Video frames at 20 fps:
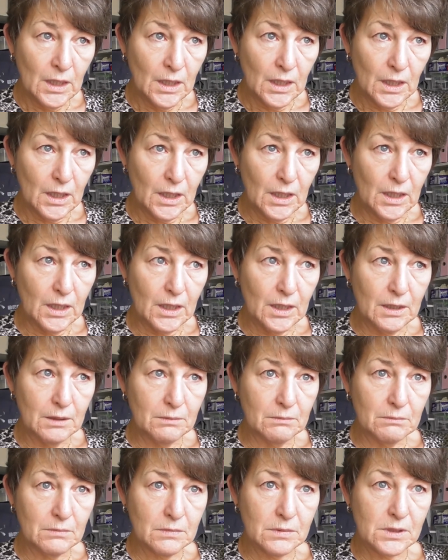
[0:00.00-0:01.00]

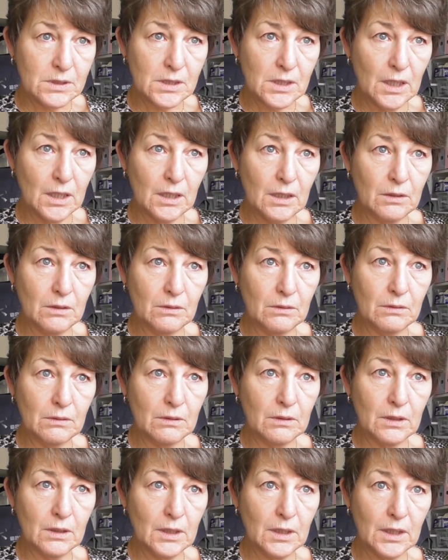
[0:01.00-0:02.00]
so
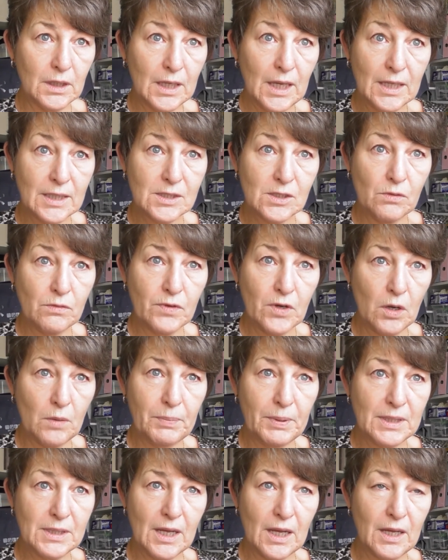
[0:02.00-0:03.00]
I've got
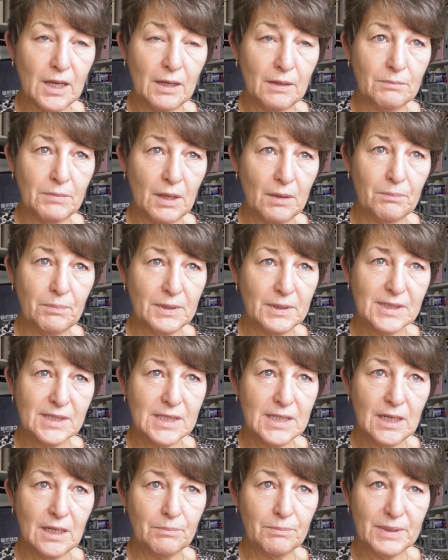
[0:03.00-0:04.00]
a
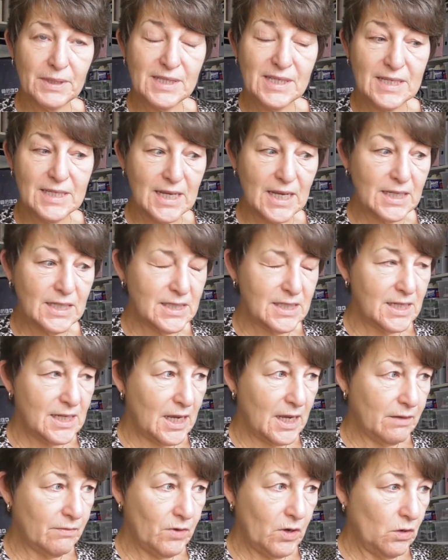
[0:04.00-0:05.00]
busy day
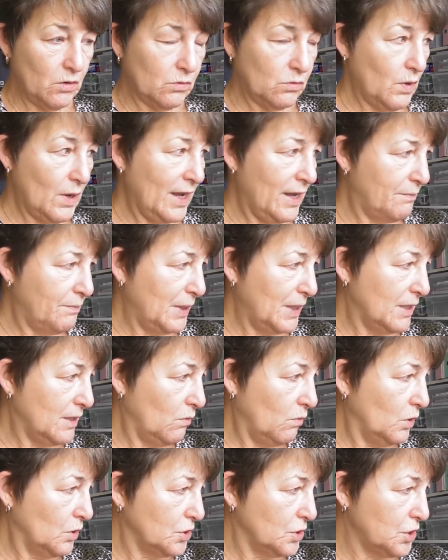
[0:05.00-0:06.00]
today. I've got quite a bit I
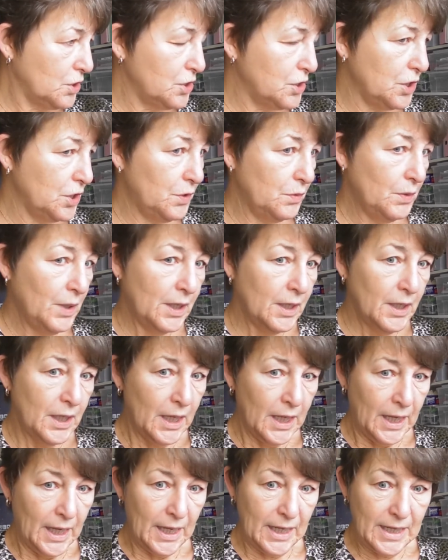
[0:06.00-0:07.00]
want to do,
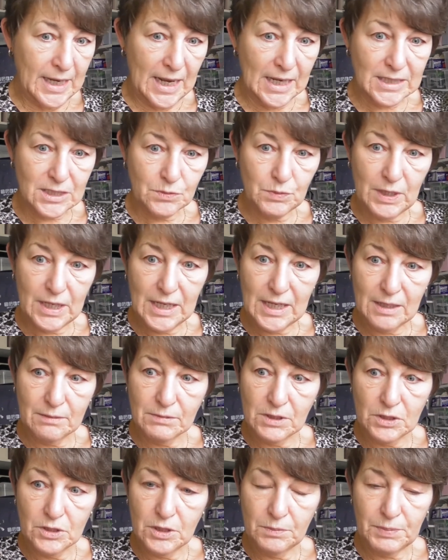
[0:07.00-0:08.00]
and next week I'm
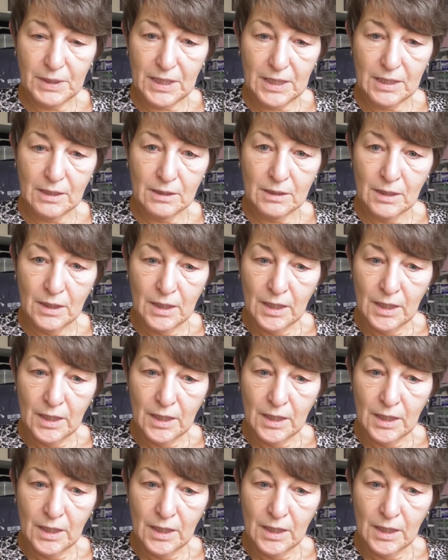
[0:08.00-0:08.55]
going to be